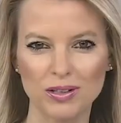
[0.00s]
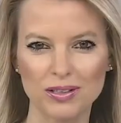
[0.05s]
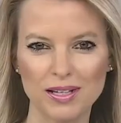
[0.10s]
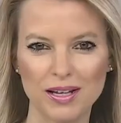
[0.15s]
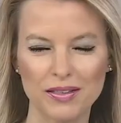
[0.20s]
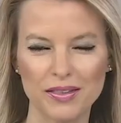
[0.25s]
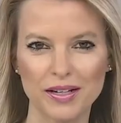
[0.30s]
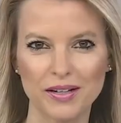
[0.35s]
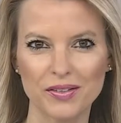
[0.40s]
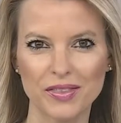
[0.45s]
well
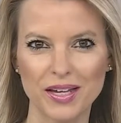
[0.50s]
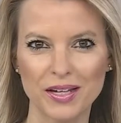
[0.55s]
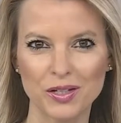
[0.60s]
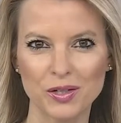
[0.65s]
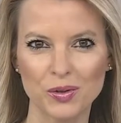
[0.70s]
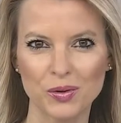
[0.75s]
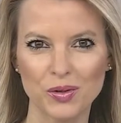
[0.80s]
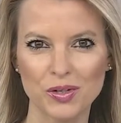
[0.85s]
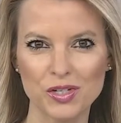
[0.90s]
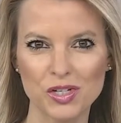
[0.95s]
done there.
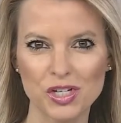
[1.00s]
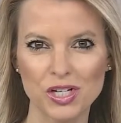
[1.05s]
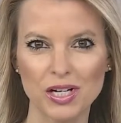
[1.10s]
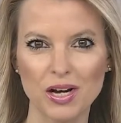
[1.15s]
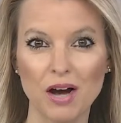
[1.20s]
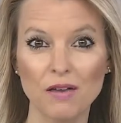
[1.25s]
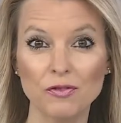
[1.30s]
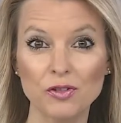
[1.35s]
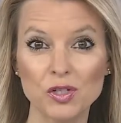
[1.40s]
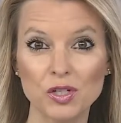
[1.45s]
Thank you,
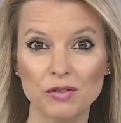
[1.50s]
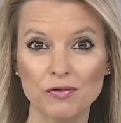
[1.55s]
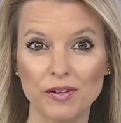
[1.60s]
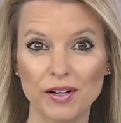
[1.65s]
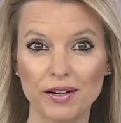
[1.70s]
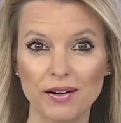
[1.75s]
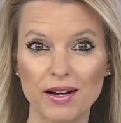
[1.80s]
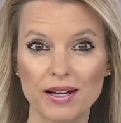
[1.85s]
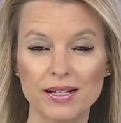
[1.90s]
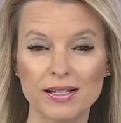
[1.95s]
Christian. Officer
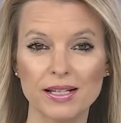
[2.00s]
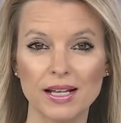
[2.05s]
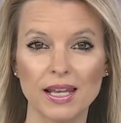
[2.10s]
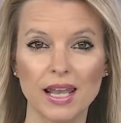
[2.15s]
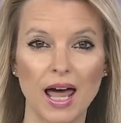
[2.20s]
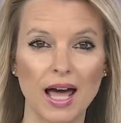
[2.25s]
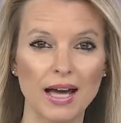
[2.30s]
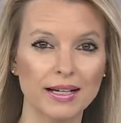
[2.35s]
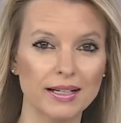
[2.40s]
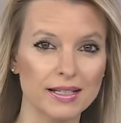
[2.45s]
Fera is a
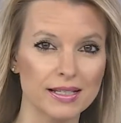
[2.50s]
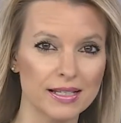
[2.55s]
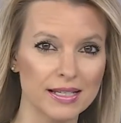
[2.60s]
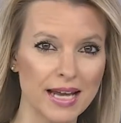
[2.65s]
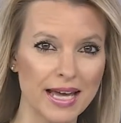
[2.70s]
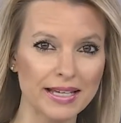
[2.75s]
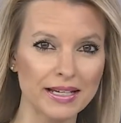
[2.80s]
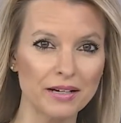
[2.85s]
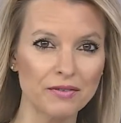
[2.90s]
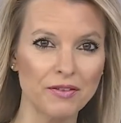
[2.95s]
Lyons
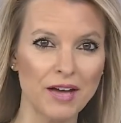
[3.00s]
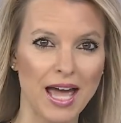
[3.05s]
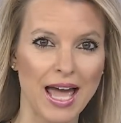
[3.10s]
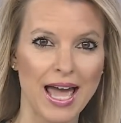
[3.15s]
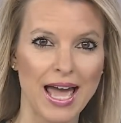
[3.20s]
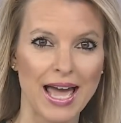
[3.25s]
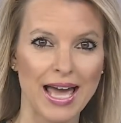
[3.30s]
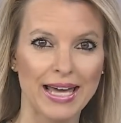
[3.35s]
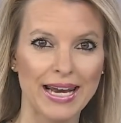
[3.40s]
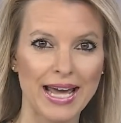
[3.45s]
native
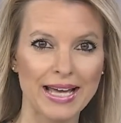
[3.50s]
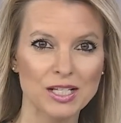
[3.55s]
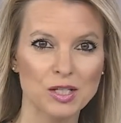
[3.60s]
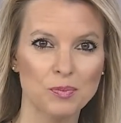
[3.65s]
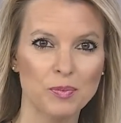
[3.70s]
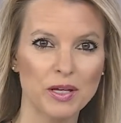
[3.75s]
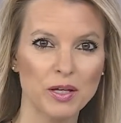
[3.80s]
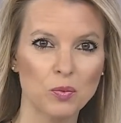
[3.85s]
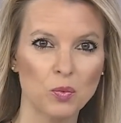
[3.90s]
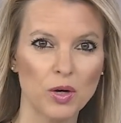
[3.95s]
and
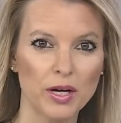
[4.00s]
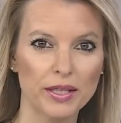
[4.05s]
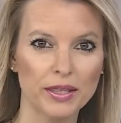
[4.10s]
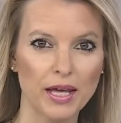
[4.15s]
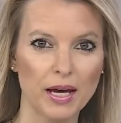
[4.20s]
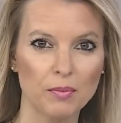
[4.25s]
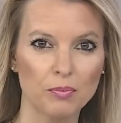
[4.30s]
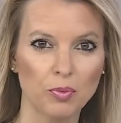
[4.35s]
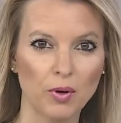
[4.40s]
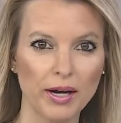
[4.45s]
has been
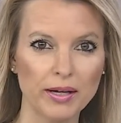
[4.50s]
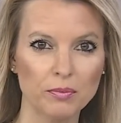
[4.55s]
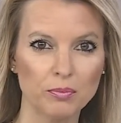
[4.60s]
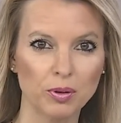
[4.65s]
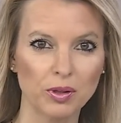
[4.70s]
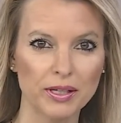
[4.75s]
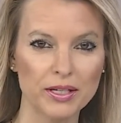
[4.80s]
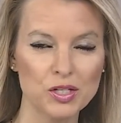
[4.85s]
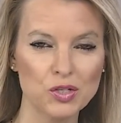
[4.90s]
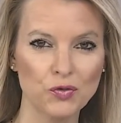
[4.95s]
with Brighton
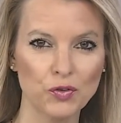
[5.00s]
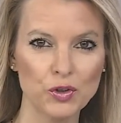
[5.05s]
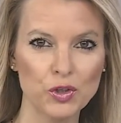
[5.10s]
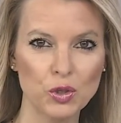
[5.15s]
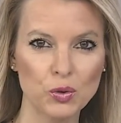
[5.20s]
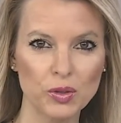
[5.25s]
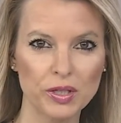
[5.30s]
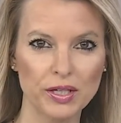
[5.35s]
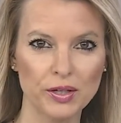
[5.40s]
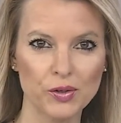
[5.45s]
Police for
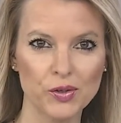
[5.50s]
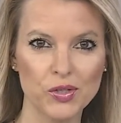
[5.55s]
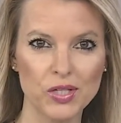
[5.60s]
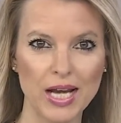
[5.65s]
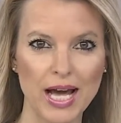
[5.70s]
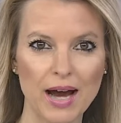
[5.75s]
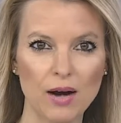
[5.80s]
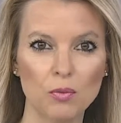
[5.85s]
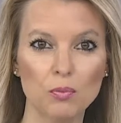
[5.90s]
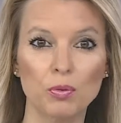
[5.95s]
2
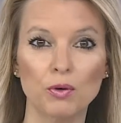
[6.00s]
years now.